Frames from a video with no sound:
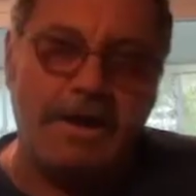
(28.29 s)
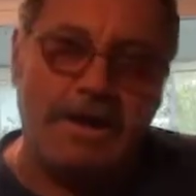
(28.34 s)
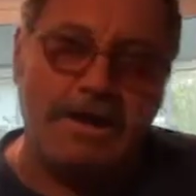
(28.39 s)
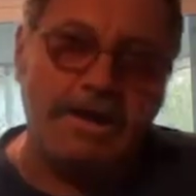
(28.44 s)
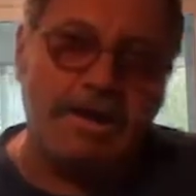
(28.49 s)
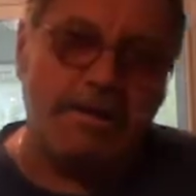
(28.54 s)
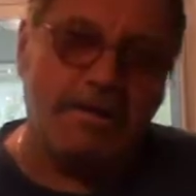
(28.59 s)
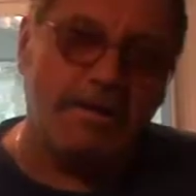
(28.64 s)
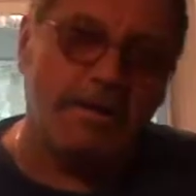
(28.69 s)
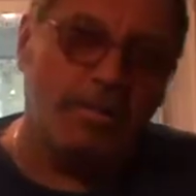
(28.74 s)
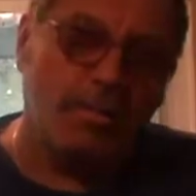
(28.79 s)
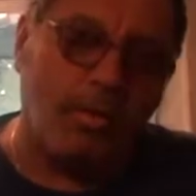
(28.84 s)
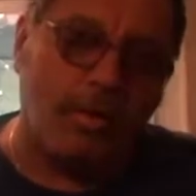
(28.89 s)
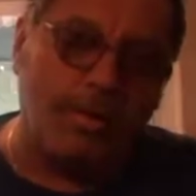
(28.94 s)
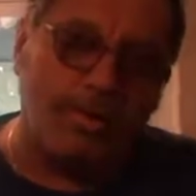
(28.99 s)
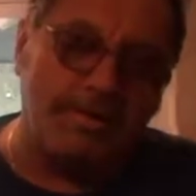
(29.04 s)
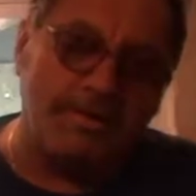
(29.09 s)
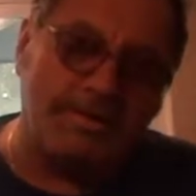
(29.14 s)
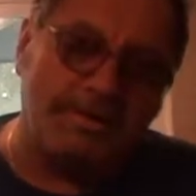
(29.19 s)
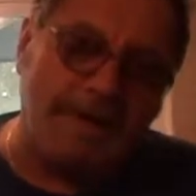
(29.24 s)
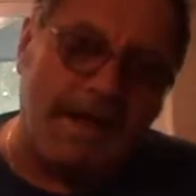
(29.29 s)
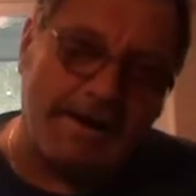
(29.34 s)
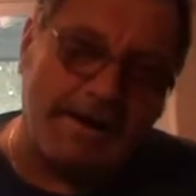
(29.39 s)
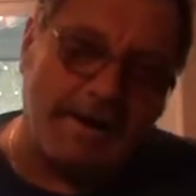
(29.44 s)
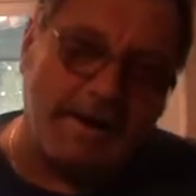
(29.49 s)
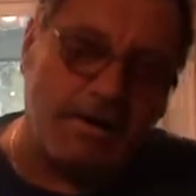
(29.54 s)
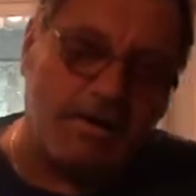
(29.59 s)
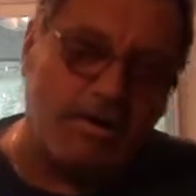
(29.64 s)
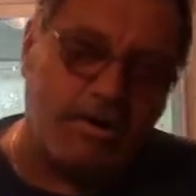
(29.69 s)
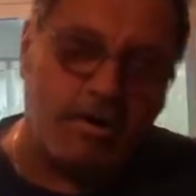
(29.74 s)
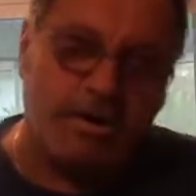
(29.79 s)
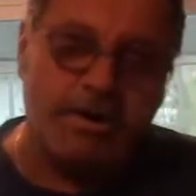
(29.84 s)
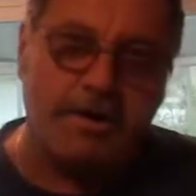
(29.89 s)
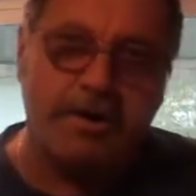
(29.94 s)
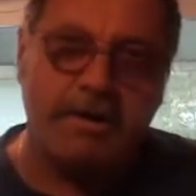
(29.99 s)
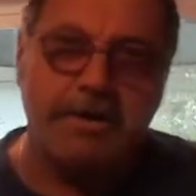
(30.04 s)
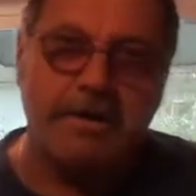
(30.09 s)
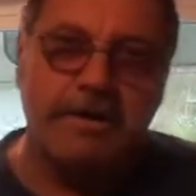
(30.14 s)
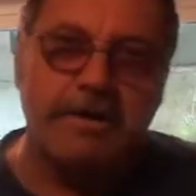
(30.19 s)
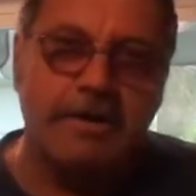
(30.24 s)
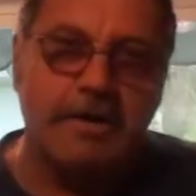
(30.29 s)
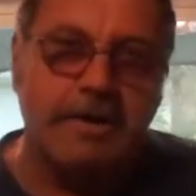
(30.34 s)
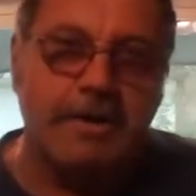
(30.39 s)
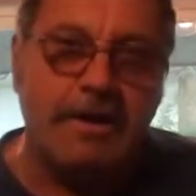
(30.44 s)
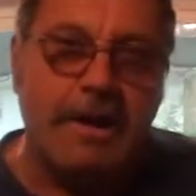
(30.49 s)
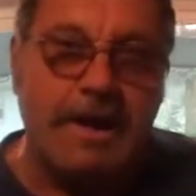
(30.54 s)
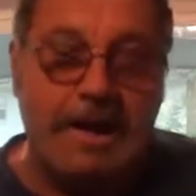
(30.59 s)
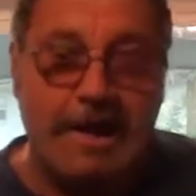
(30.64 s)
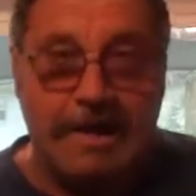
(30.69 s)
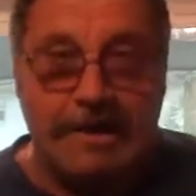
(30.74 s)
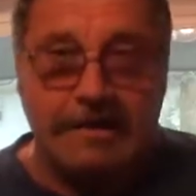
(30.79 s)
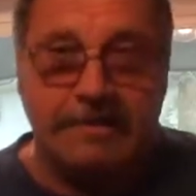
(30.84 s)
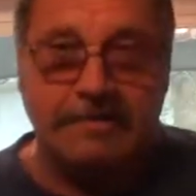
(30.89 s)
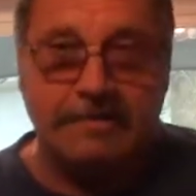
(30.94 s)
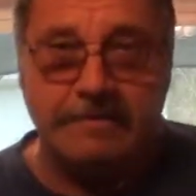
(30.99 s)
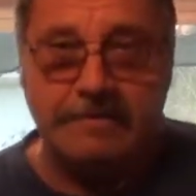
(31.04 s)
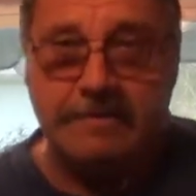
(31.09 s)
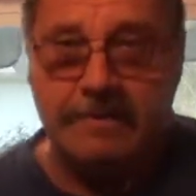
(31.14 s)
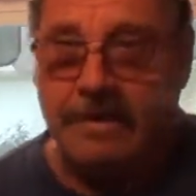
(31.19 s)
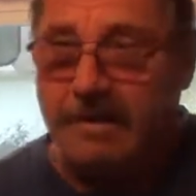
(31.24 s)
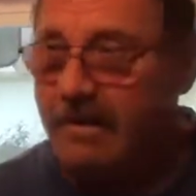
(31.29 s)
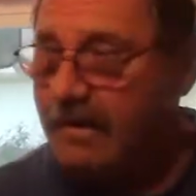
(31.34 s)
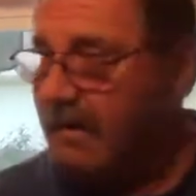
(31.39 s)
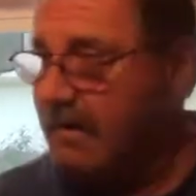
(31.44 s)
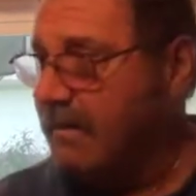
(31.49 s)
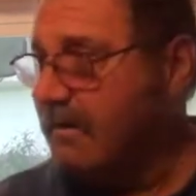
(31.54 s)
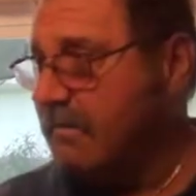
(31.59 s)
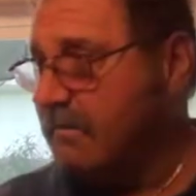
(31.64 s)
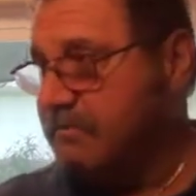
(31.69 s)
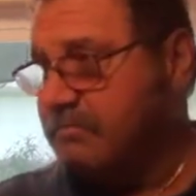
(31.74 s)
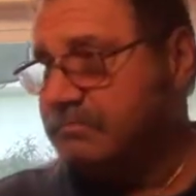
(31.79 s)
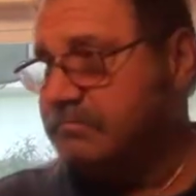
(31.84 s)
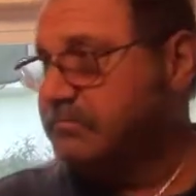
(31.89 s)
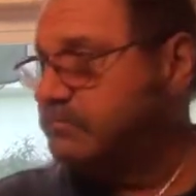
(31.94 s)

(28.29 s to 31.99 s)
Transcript: Hey, welcome to Can Cook and uh,